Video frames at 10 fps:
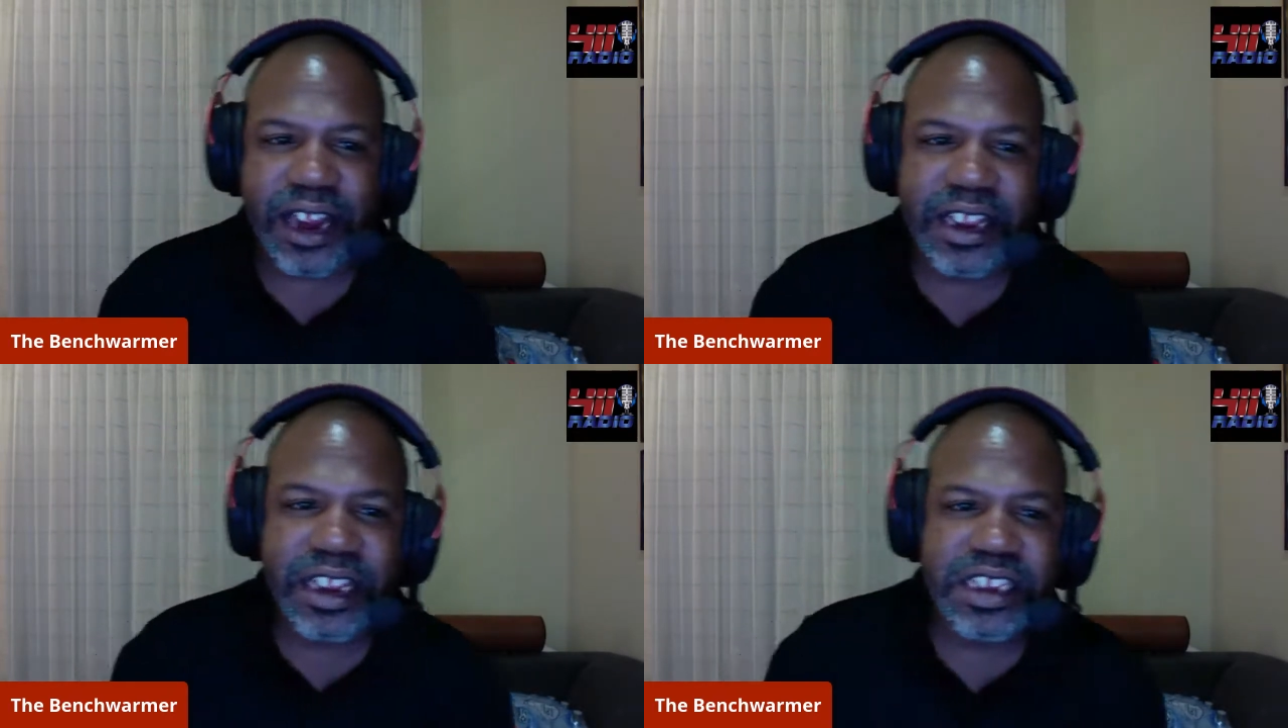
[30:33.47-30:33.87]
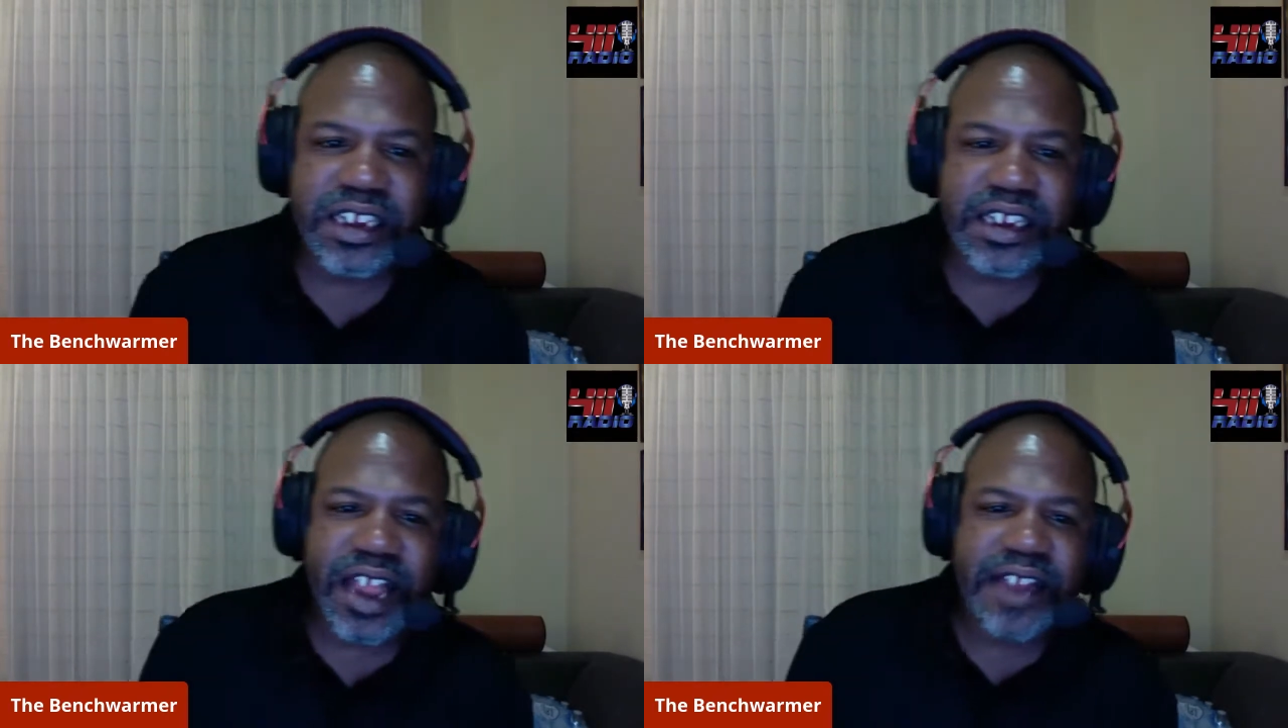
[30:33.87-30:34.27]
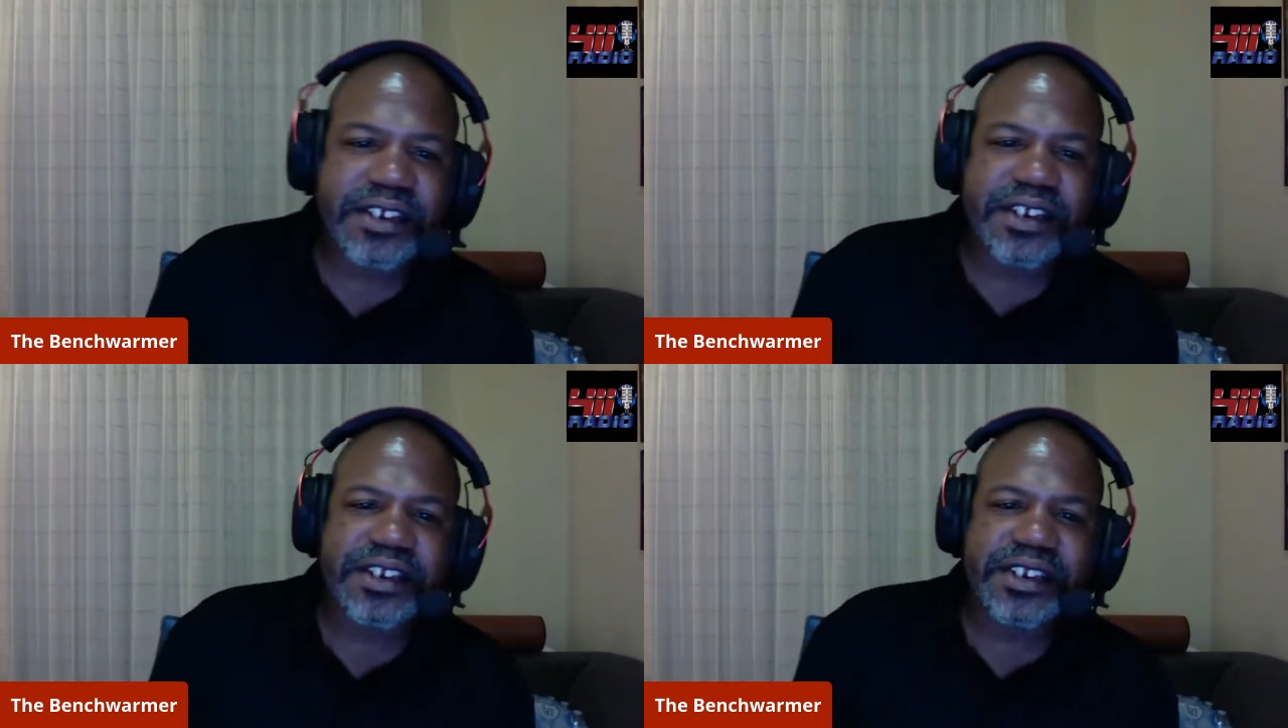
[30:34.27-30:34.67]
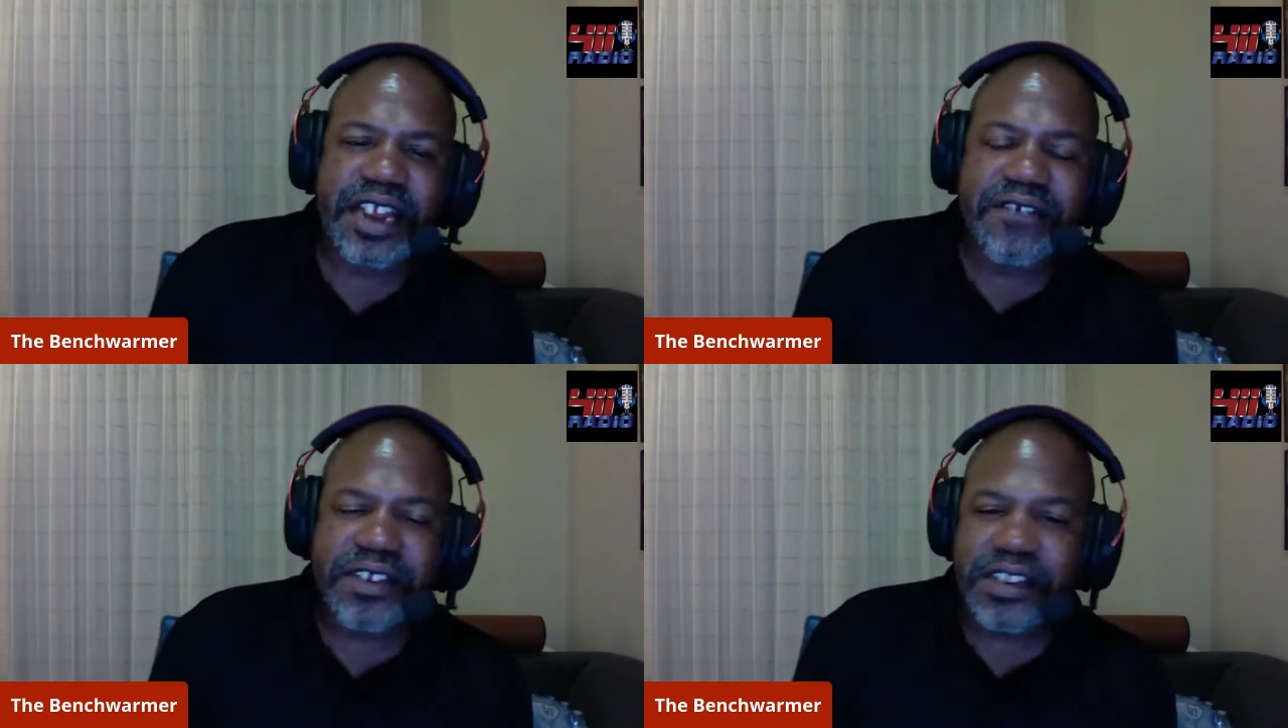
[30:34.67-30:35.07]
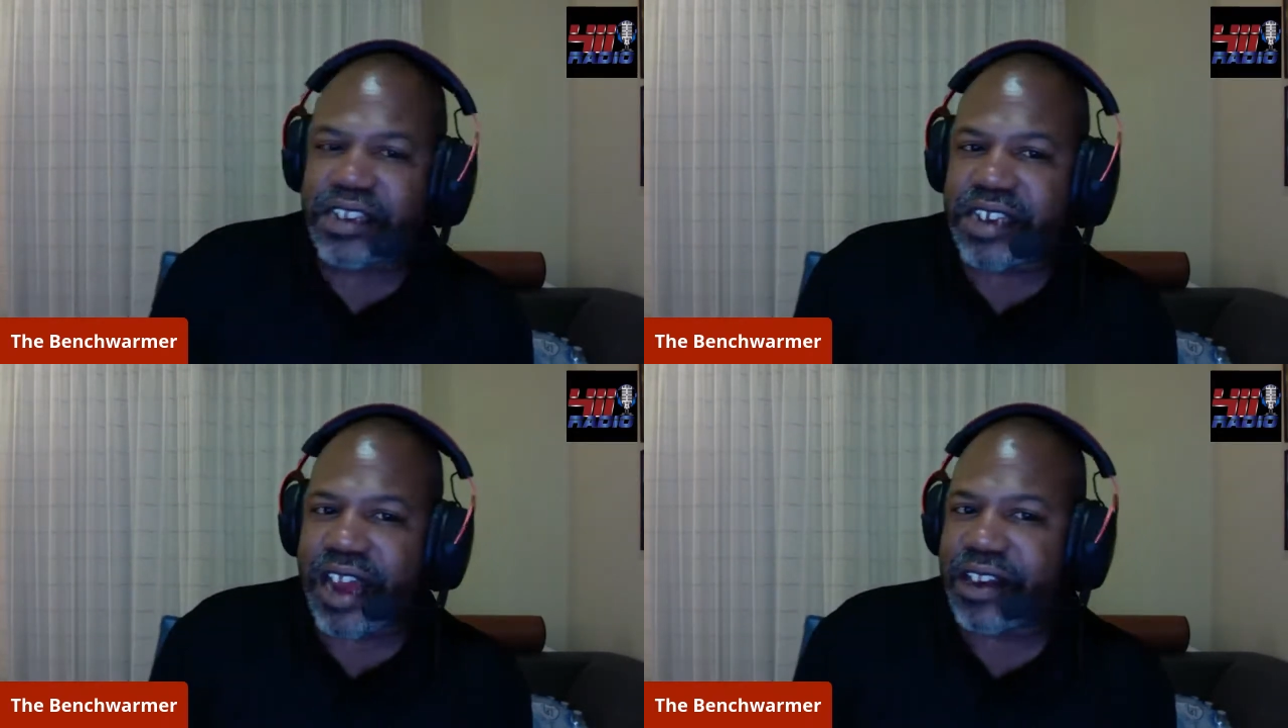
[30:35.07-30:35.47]
Is Kansas City's defense is
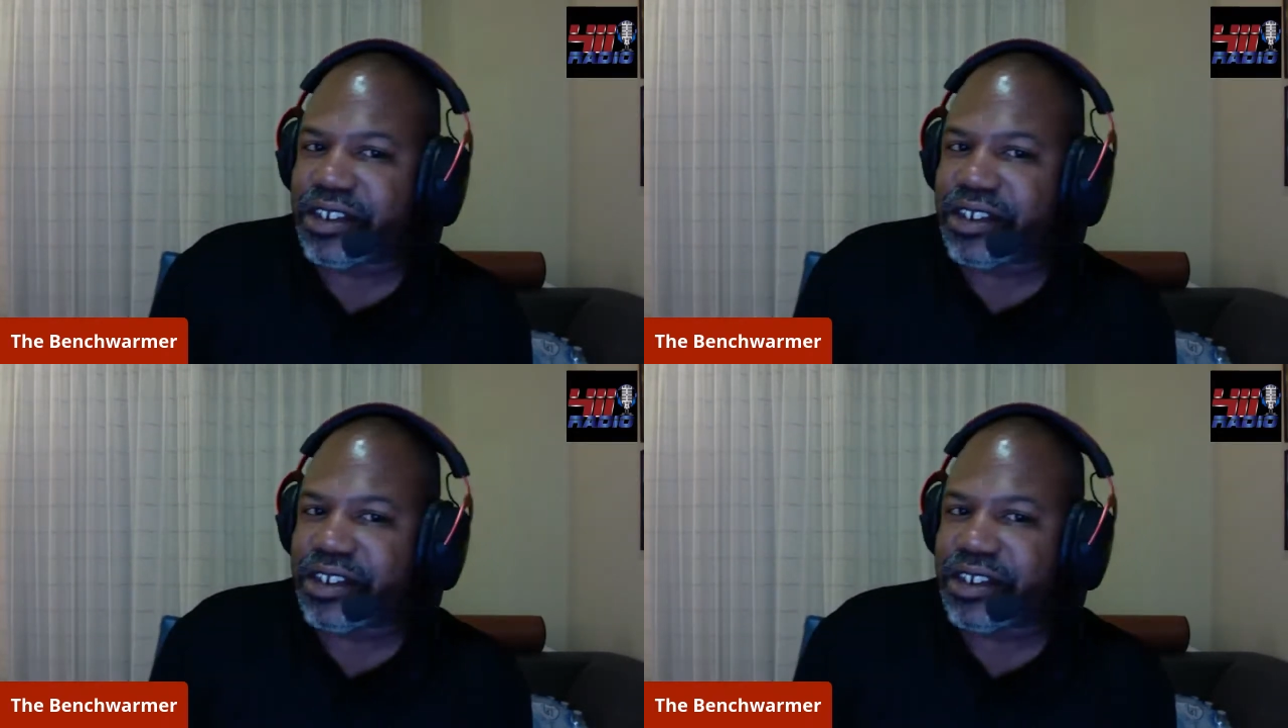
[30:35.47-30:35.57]
not as